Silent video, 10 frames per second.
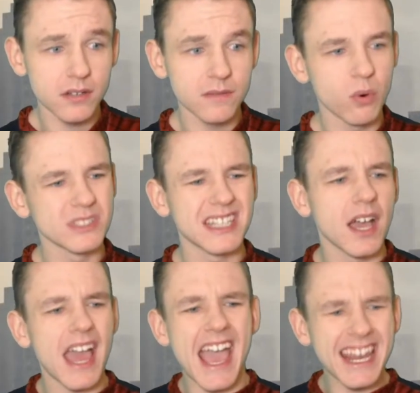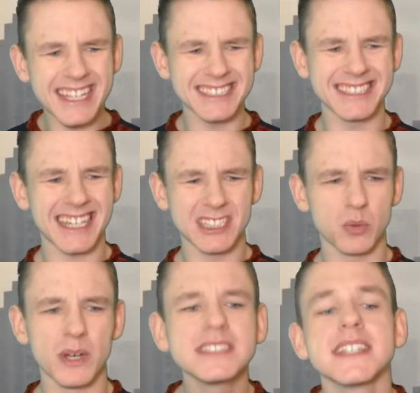forcing any insane
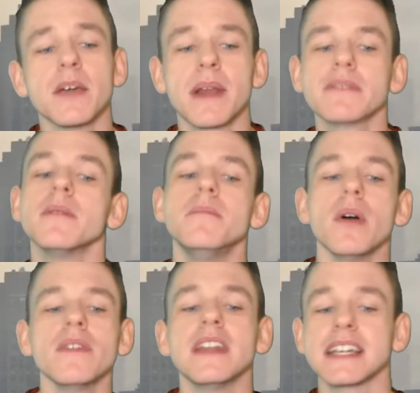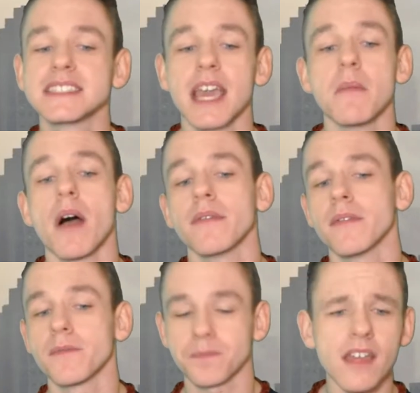twist that they would have to build the next game off
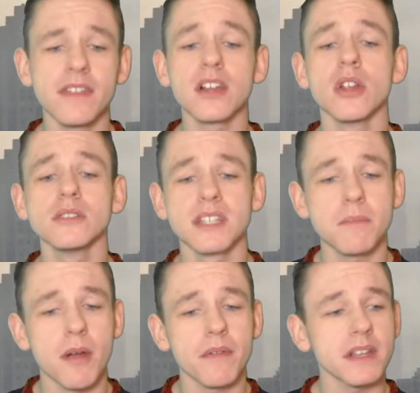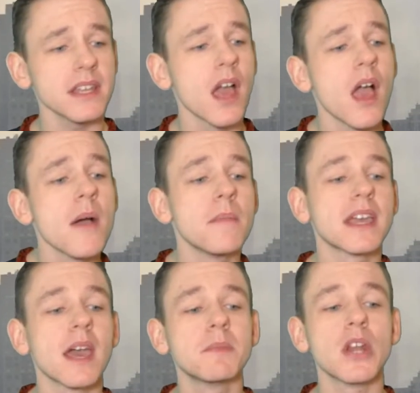of. They closed it up perfectly, but
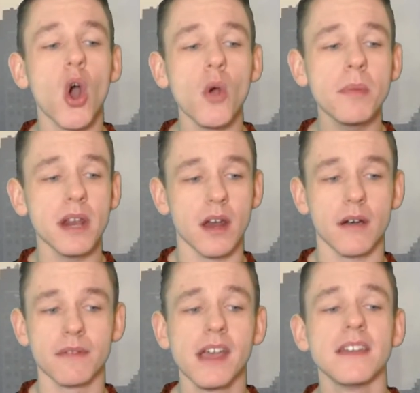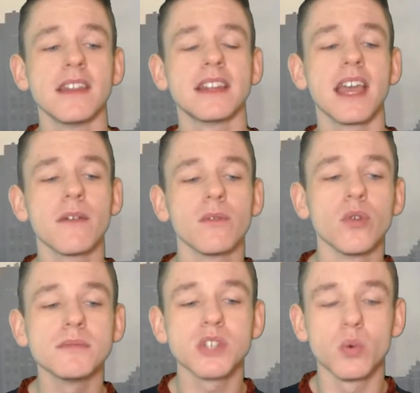kept it open enough that they have
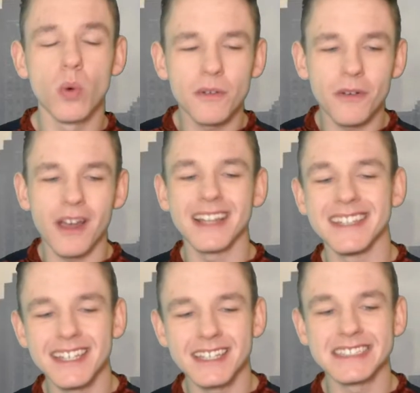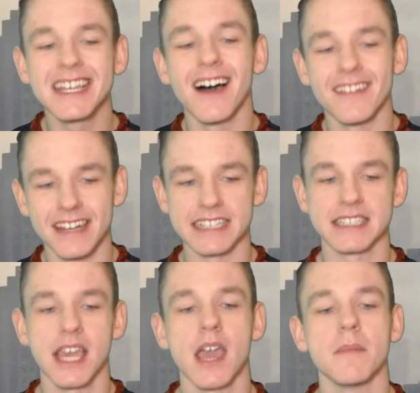room to work for ideas on the next
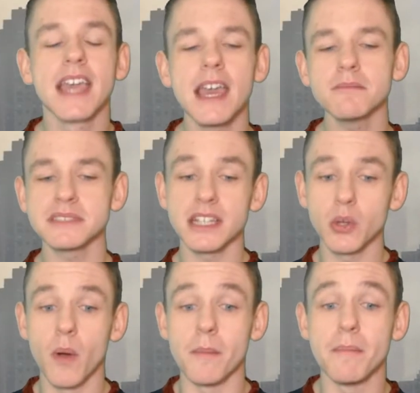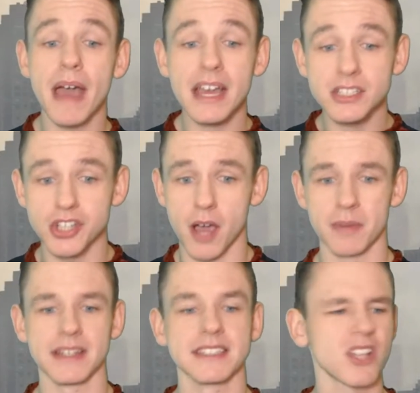game. Games that do a bad job
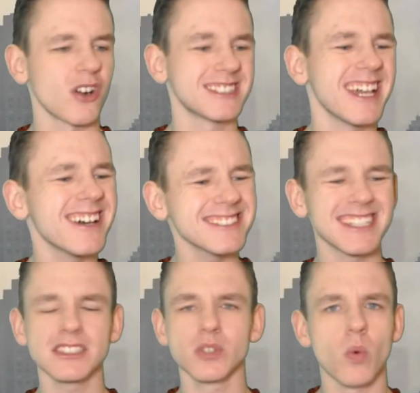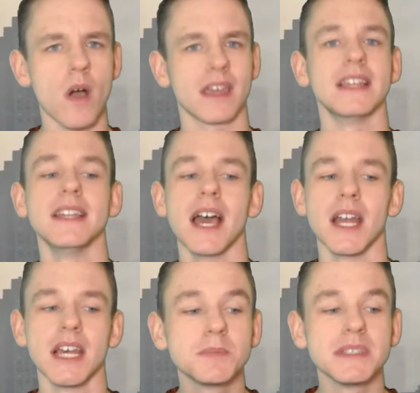at this are Telltale's The Walking
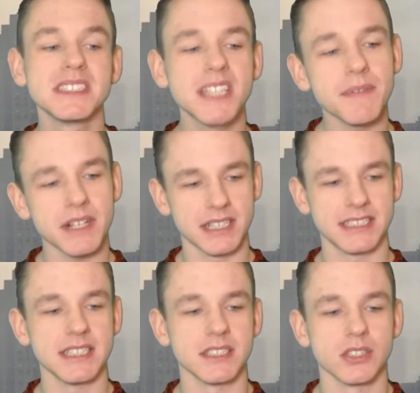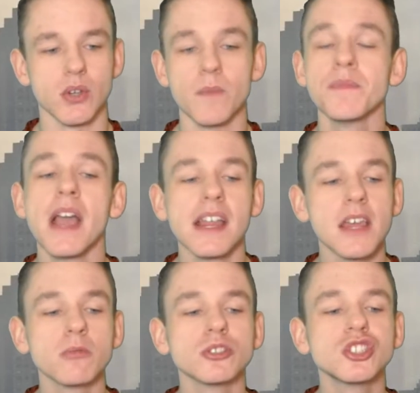Dead, specifically Season 2.
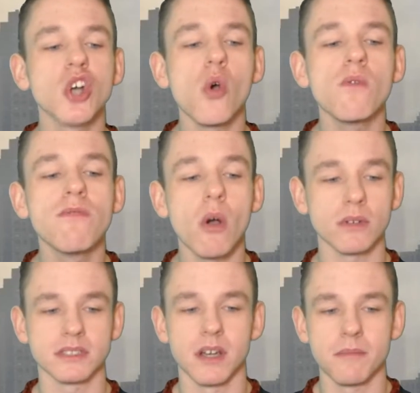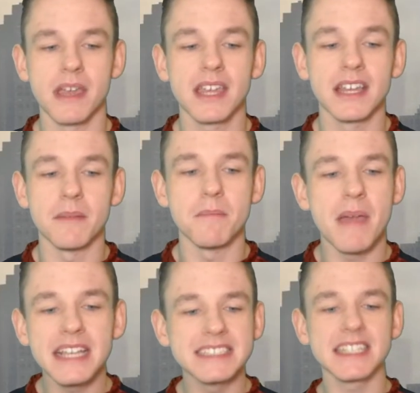They were so focused on making an
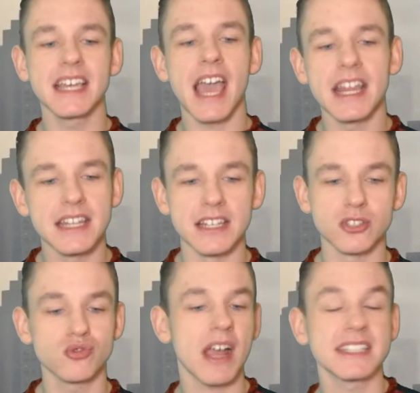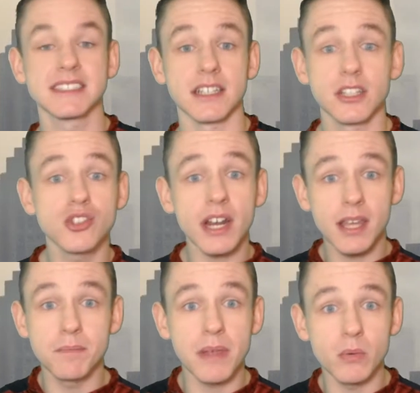amazing ending drastic, try to
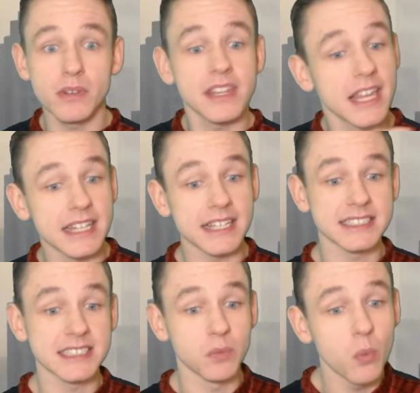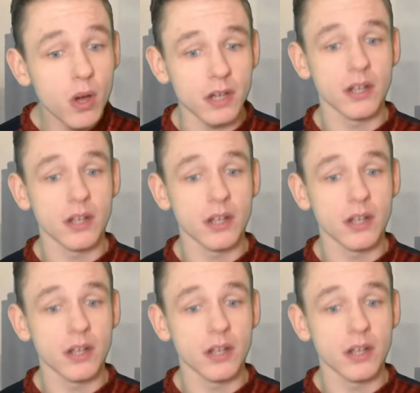compete with the ending of Season 1,